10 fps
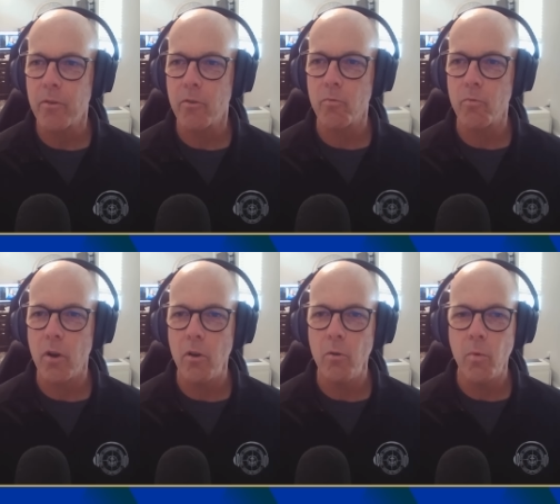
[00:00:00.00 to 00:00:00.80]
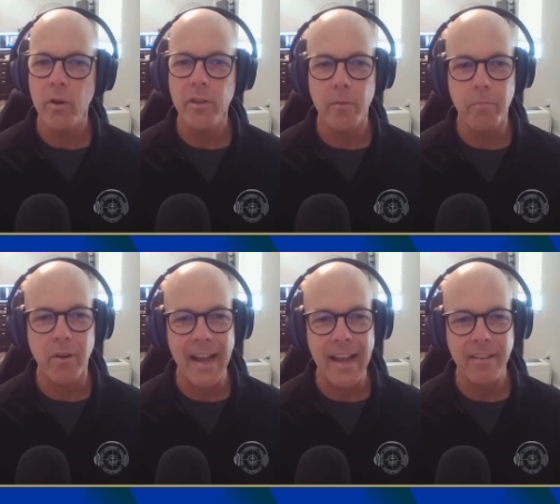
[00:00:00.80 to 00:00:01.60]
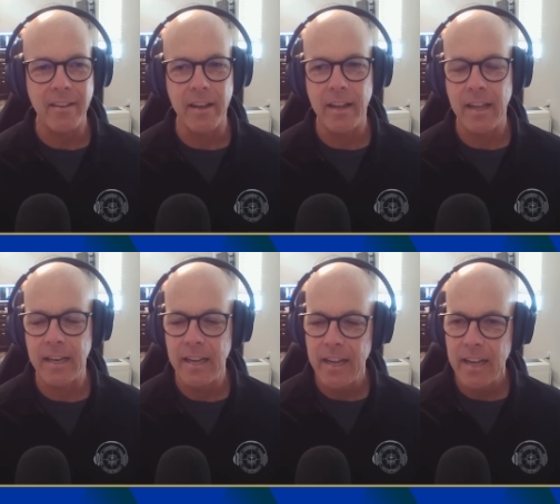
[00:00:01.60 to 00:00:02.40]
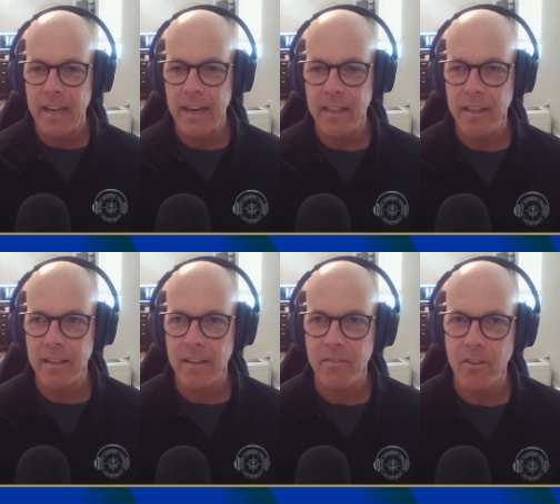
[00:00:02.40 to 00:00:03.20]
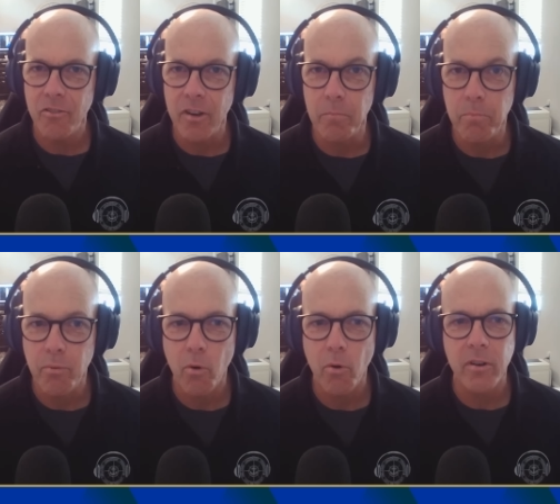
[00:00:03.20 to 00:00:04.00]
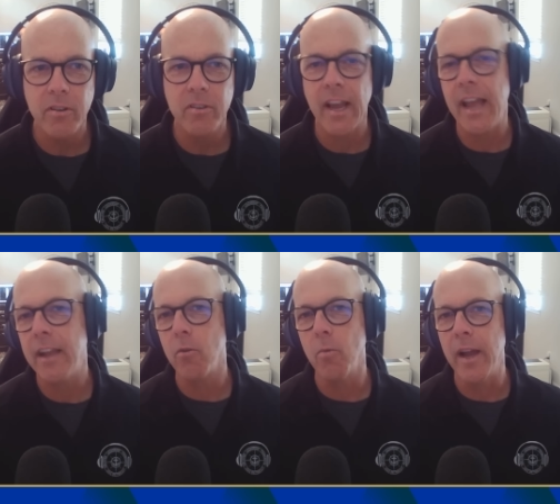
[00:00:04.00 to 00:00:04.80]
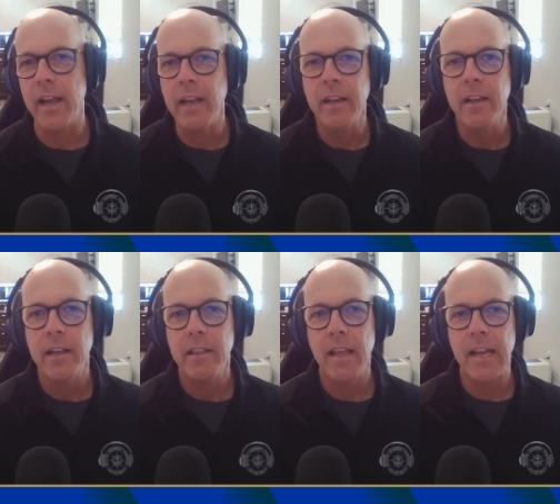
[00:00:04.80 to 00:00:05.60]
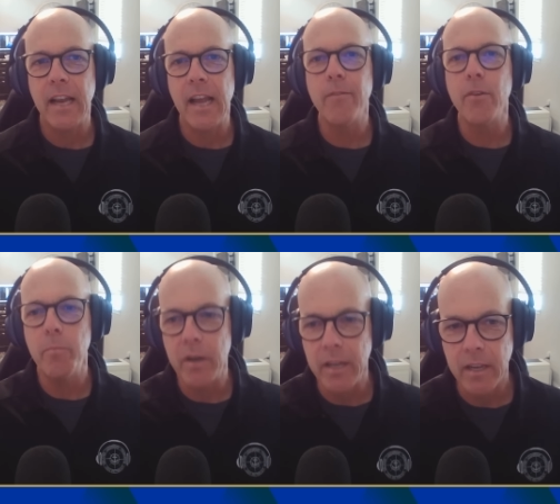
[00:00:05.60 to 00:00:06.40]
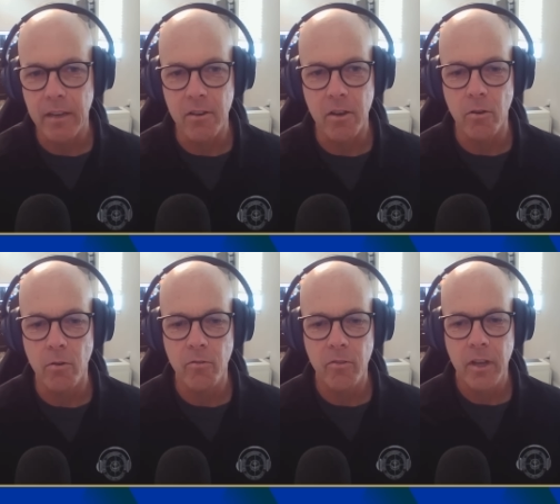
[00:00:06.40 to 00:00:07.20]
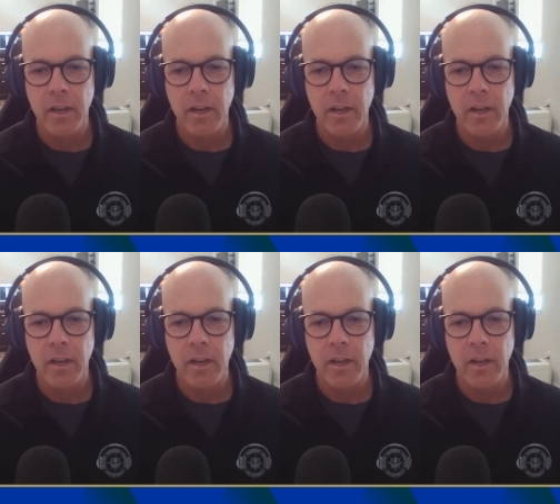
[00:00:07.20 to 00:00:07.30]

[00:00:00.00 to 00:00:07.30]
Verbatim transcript: grow where you're planted. And I think that's such an important takeaway that everybody can use.